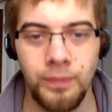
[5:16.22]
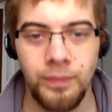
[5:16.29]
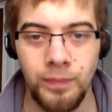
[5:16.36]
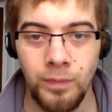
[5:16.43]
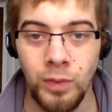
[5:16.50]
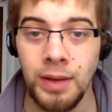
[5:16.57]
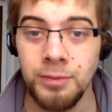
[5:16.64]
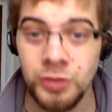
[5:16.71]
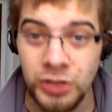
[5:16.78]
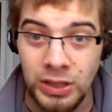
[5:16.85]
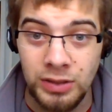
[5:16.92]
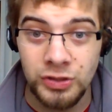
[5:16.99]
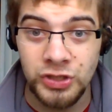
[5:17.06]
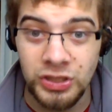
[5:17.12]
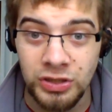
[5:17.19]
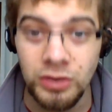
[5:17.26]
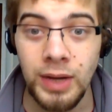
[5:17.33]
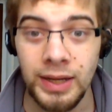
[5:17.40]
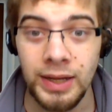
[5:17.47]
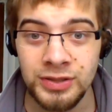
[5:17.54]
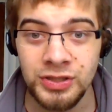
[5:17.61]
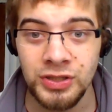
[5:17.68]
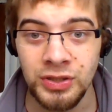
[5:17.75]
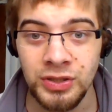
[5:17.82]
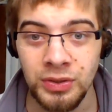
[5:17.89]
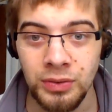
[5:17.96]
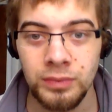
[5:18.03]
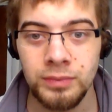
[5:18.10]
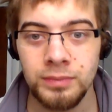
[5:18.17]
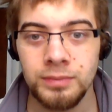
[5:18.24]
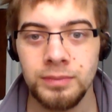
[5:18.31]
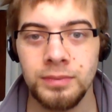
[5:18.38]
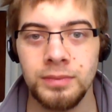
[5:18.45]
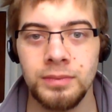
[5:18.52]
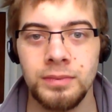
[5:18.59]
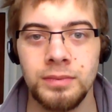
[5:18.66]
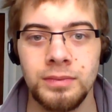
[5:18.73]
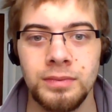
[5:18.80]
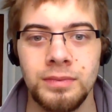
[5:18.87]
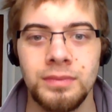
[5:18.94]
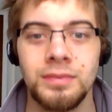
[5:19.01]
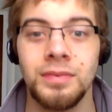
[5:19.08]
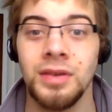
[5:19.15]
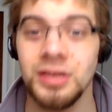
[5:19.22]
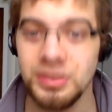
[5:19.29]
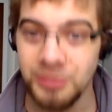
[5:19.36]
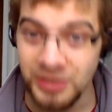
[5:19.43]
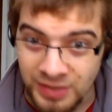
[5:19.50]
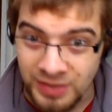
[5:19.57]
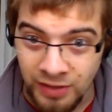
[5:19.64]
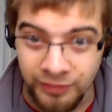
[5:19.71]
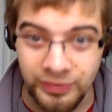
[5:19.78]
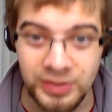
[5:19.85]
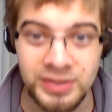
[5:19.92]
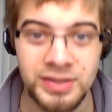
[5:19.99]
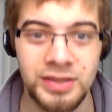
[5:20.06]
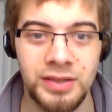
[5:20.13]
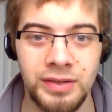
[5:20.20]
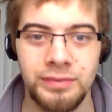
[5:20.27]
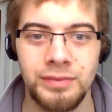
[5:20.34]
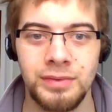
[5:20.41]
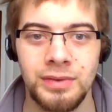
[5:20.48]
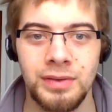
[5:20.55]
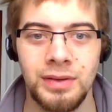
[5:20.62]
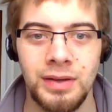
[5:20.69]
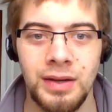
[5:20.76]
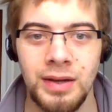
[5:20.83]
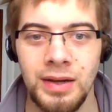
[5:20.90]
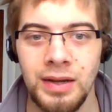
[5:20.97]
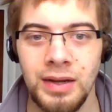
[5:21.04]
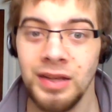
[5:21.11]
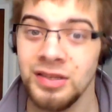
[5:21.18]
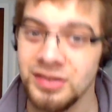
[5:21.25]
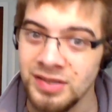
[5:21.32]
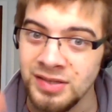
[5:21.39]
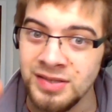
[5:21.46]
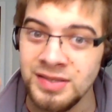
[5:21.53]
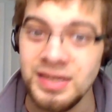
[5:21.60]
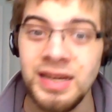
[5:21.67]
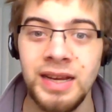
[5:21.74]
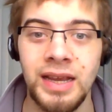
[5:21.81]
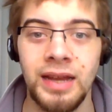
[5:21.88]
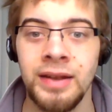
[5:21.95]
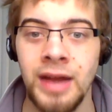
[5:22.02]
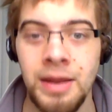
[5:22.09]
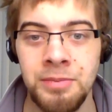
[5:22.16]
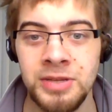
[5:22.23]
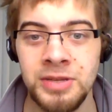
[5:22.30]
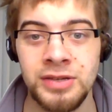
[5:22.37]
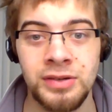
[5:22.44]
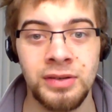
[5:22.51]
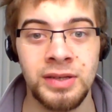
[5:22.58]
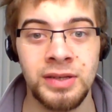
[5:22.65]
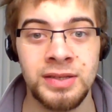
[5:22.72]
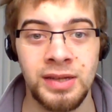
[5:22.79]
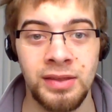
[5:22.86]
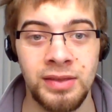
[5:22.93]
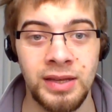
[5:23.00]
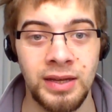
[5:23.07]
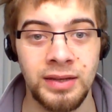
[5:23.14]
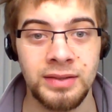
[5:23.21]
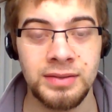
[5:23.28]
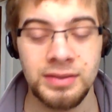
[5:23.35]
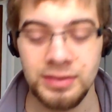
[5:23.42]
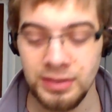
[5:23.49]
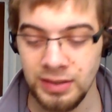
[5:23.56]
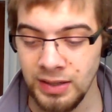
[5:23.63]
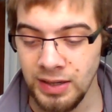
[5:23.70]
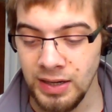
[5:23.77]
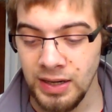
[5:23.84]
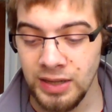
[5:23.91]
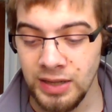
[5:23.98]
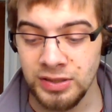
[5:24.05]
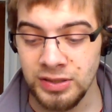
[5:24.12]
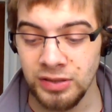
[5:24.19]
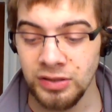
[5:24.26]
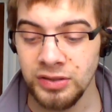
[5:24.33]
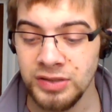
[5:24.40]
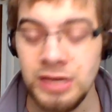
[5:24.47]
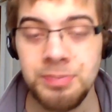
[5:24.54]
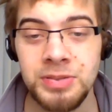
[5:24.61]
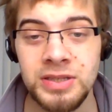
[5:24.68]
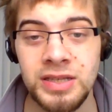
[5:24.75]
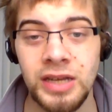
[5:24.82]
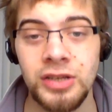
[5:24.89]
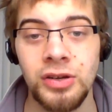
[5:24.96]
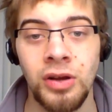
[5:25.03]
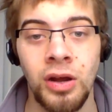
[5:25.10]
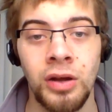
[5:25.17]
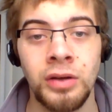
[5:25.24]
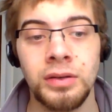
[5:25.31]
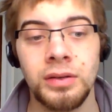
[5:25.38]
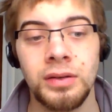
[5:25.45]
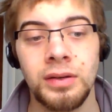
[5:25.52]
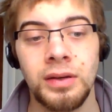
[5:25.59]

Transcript: What I'm challenging you guys to do is to be selfless here. Is to seek non-materialistic things. Is to look deep inside your heart